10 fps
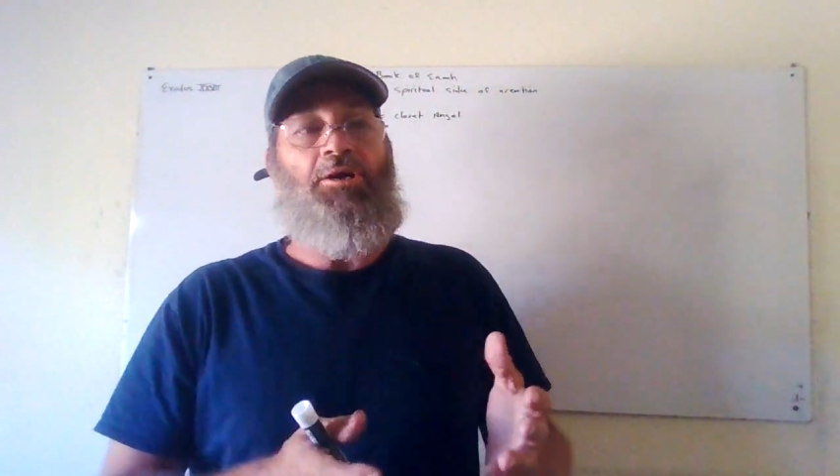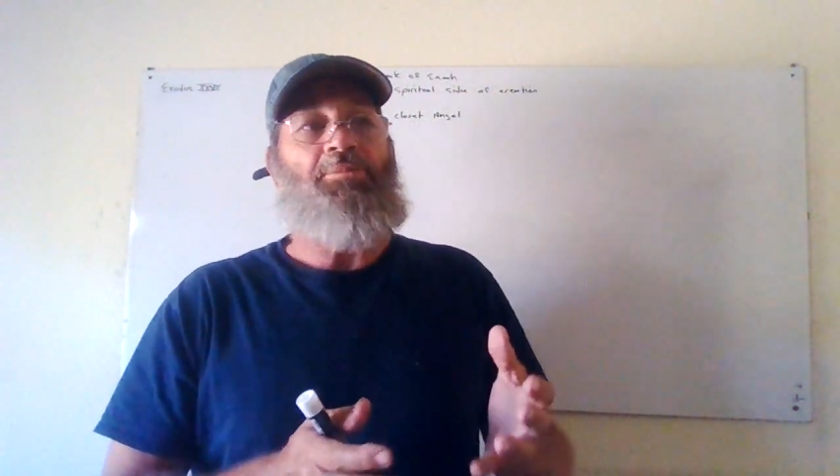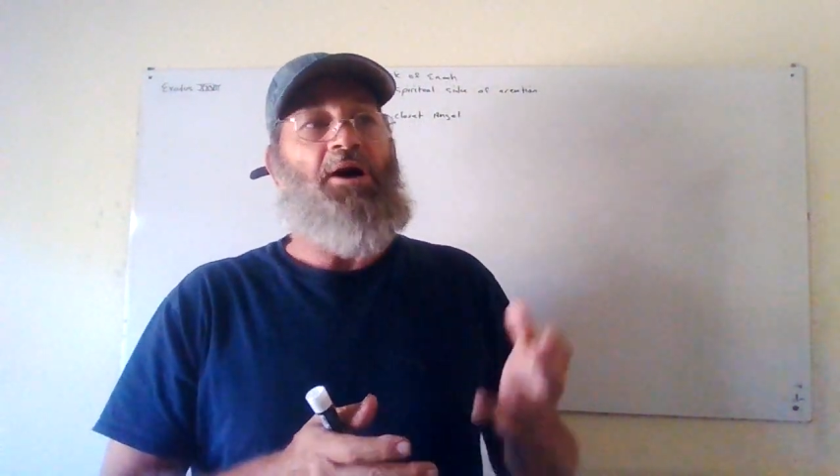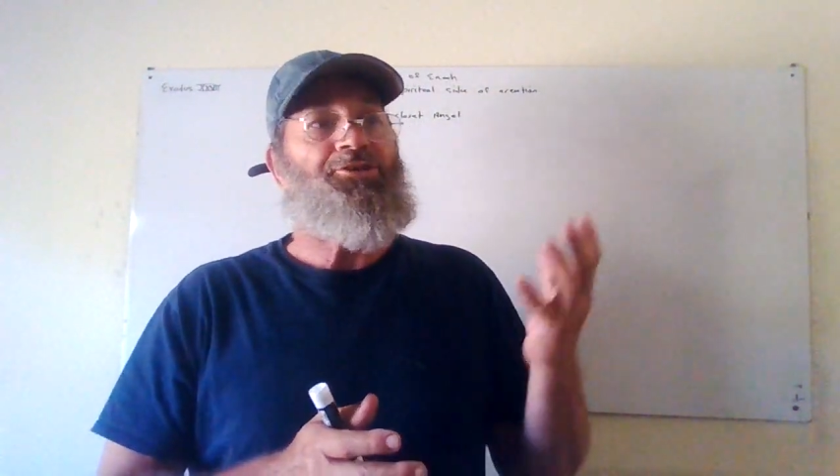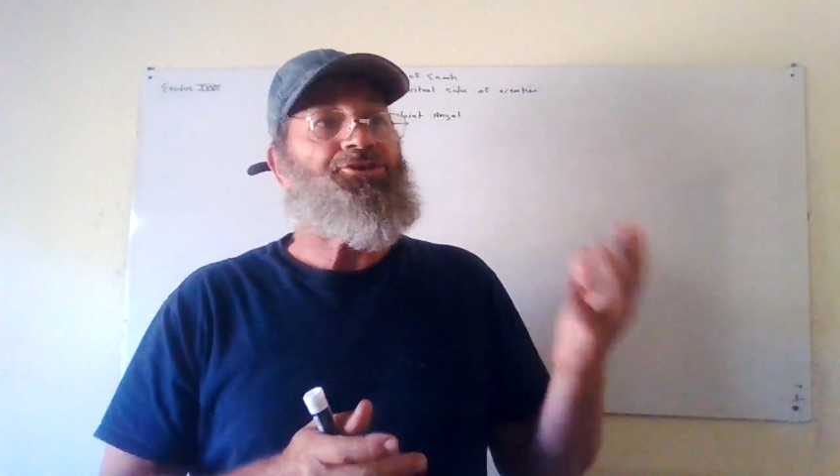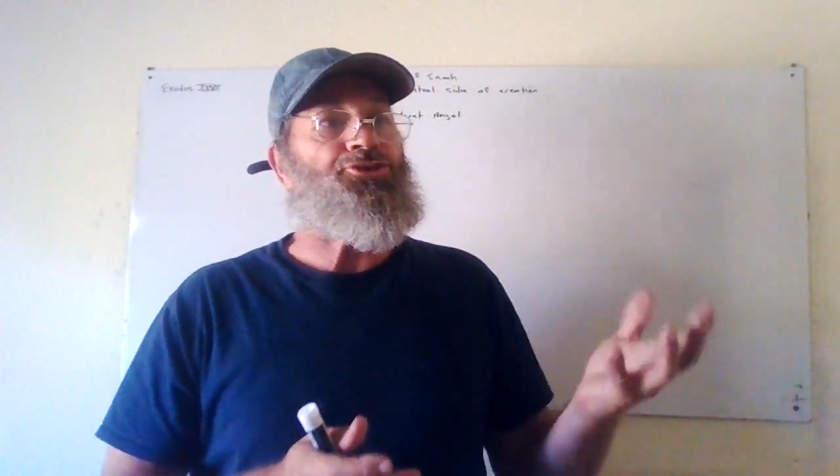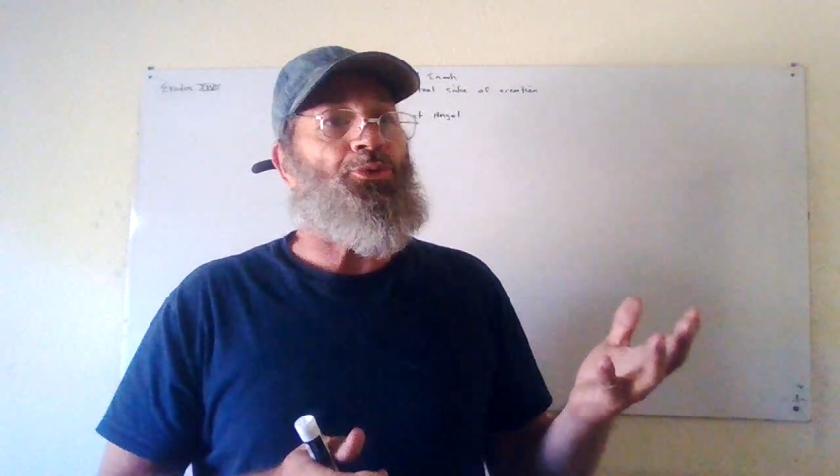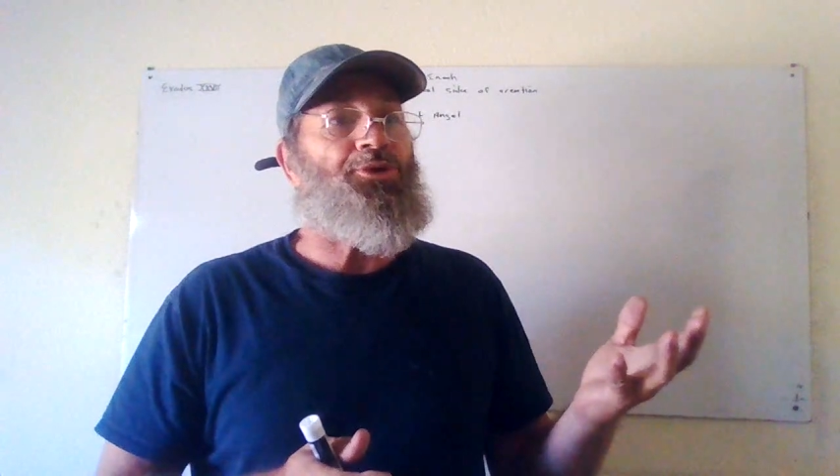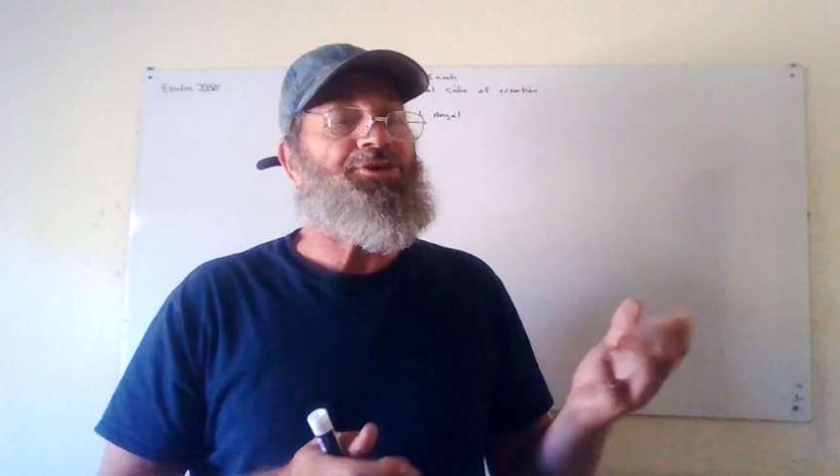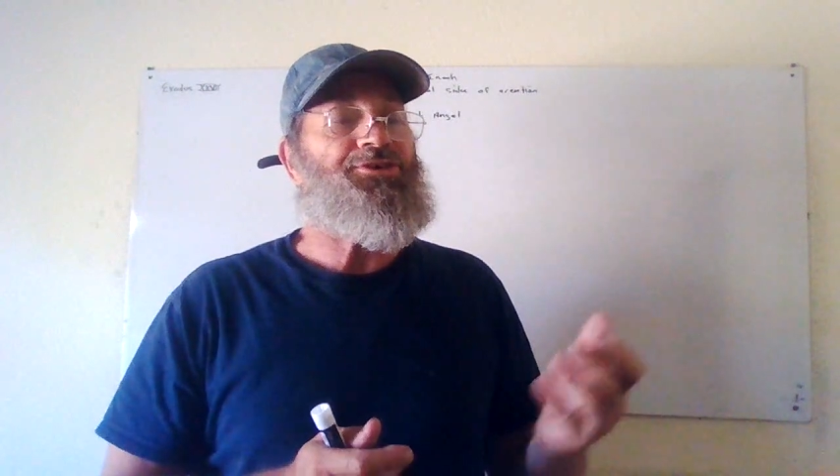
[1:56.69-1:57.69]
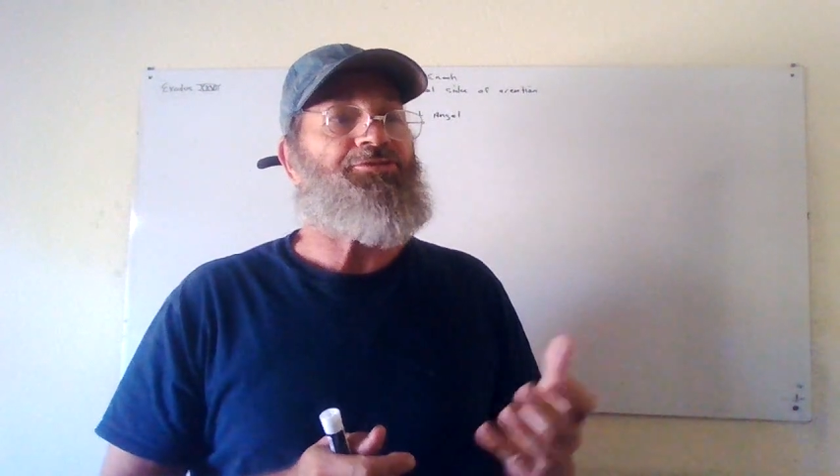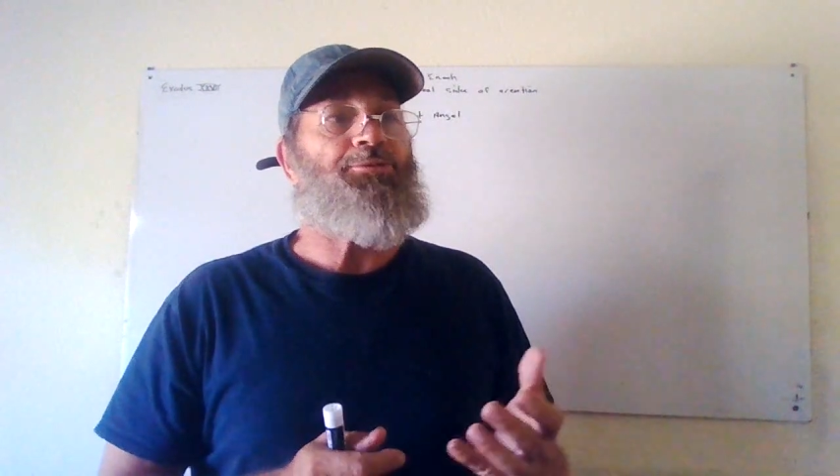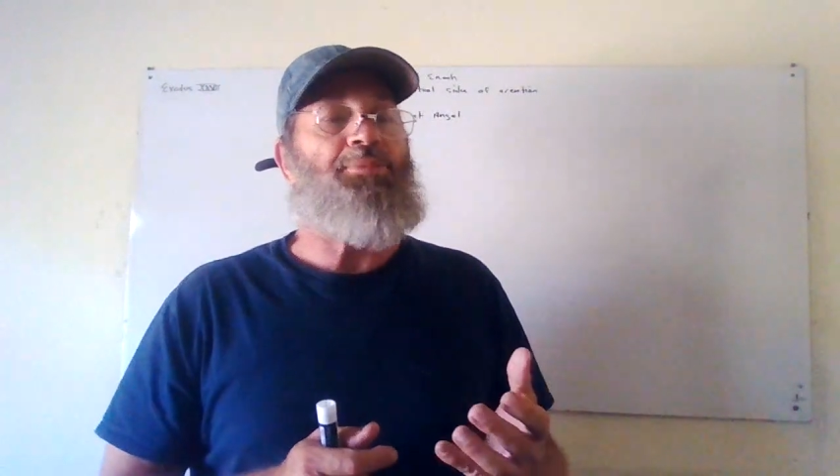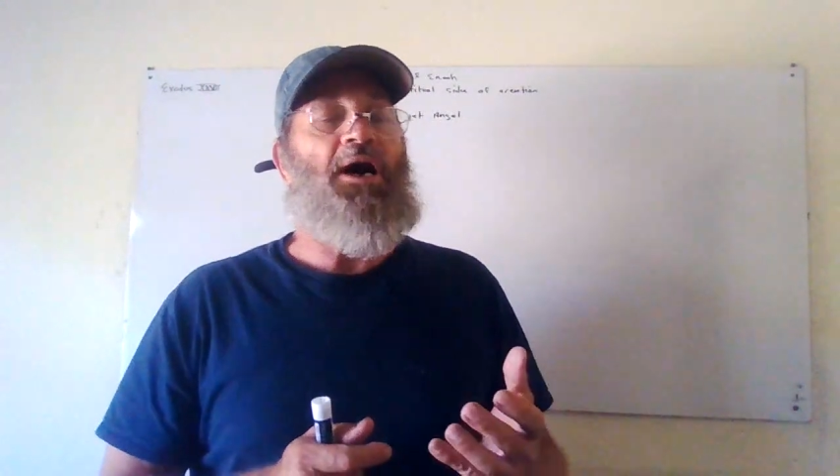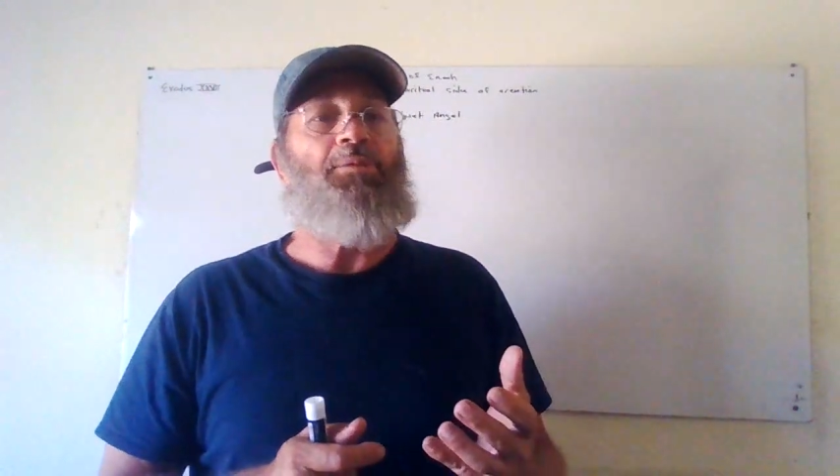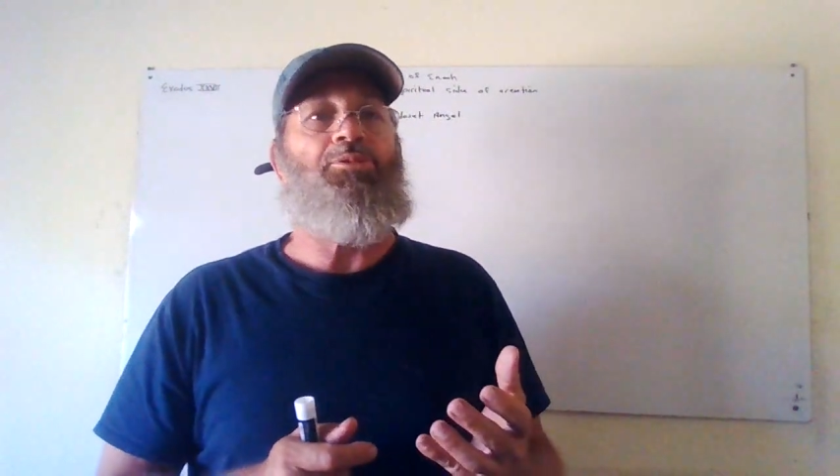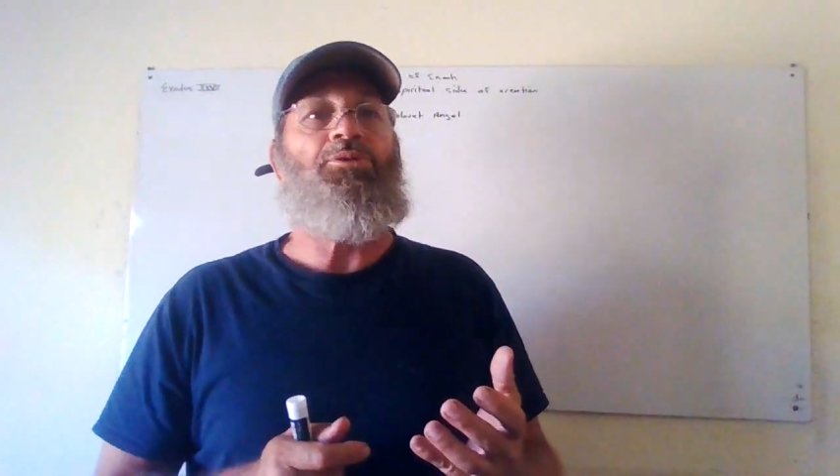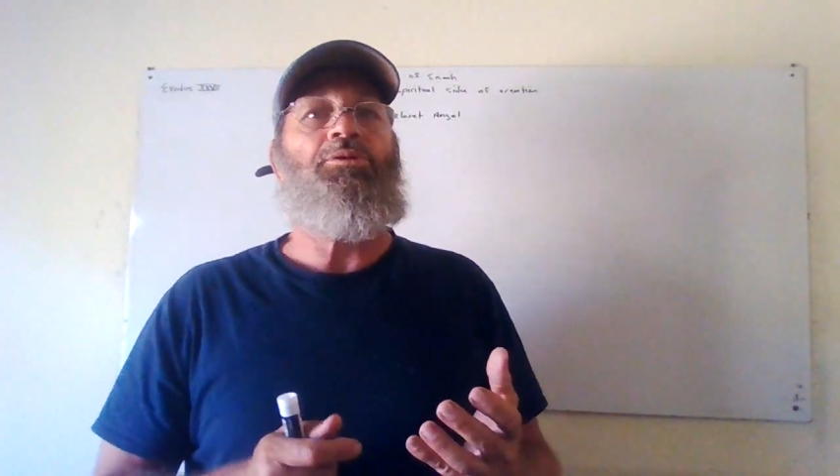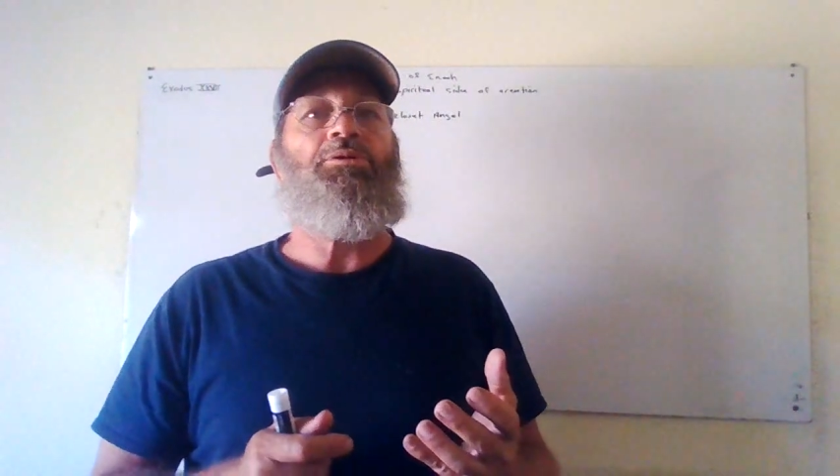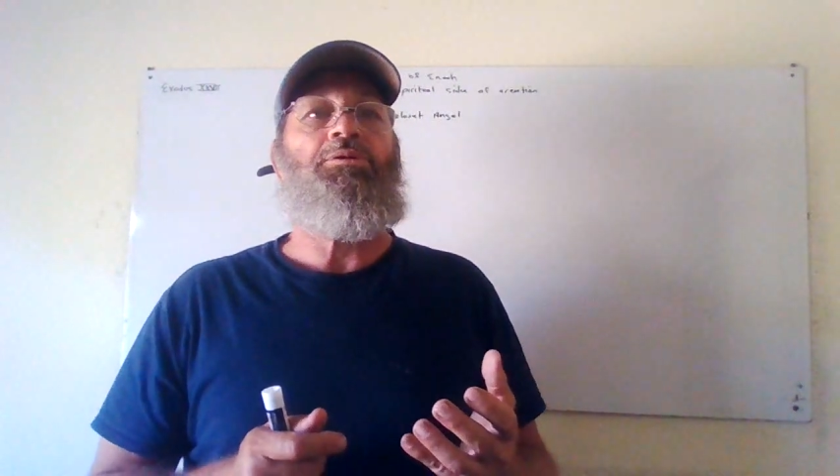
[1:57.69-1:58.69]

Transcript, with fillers: about the stories of the Bible.